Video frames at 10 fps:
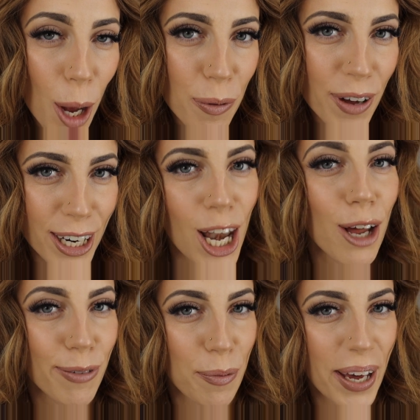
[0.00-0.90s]
Hope you've had a
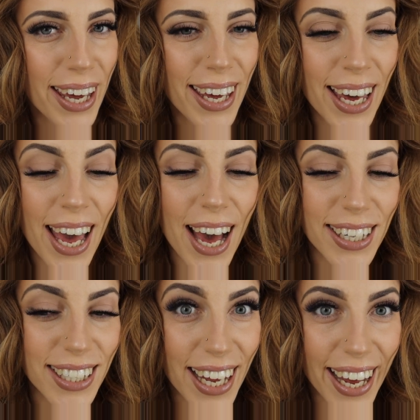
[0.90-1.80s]
lovely week.
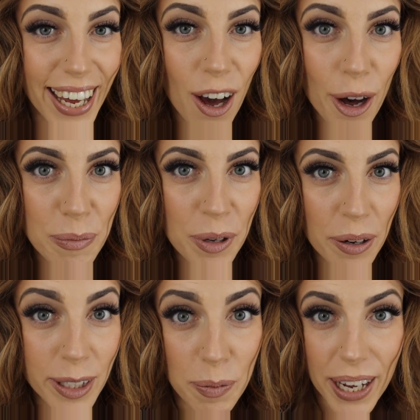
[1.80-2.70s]
Today I am
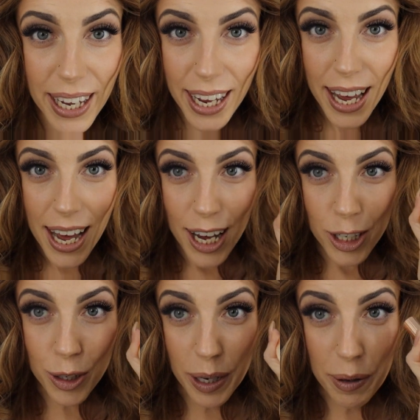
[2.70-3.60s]
going to be
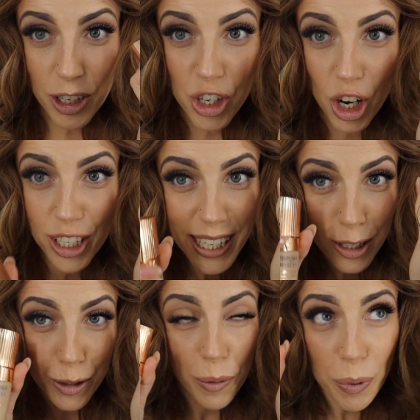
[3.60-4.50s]
doing a bit of Charlotte
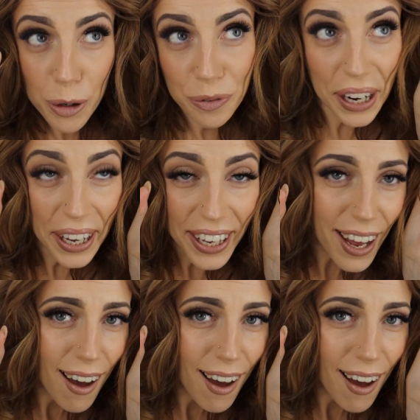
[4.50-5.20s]
Tilbury.